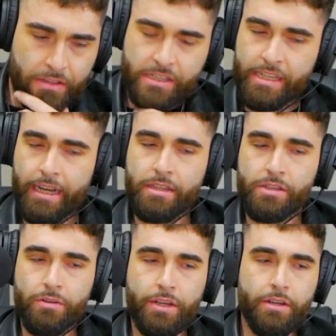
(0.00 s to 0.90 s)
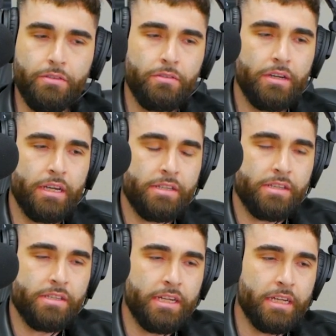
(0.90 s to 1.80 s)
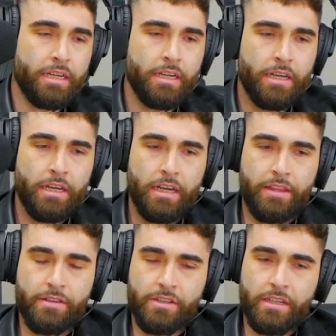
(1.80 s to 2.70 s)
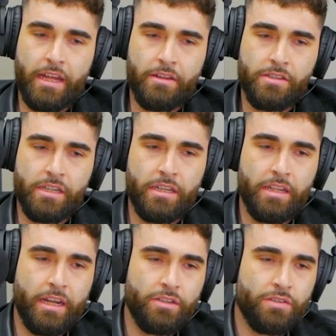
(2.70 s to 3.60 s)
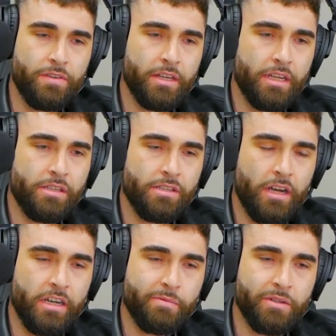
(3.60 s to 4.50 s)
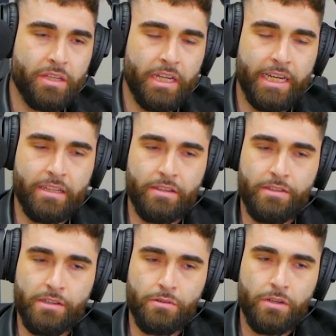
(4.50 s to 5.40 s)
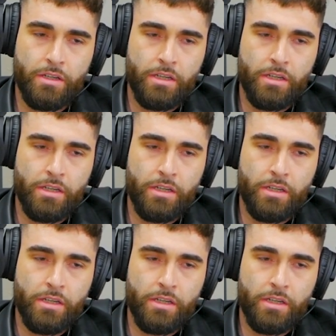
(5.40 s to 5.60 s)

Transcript: San Antonio is a city, and there's another city that I just feel like it's cosmically connected to.